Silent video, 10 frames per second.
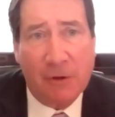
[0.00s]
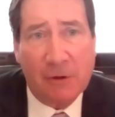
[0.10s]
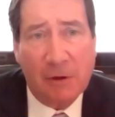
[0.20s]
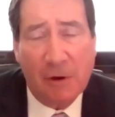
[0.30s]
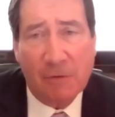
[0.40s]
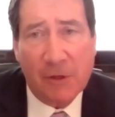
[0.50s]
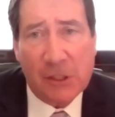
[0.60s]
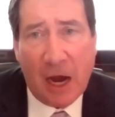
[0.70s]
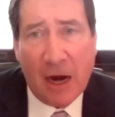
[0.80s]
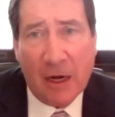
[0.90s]
the for the
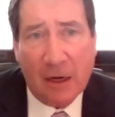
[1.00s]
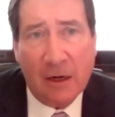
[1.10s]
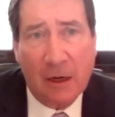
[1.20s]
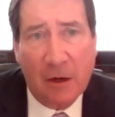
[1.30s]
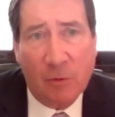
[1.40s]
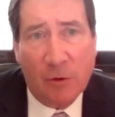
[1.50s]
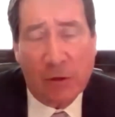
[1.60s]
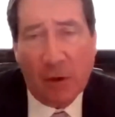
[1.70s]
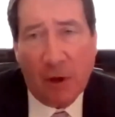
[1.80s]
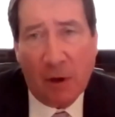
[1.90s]
signing
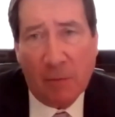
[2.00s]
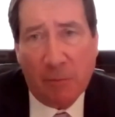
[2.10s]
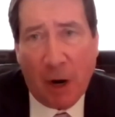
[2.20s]
with uh,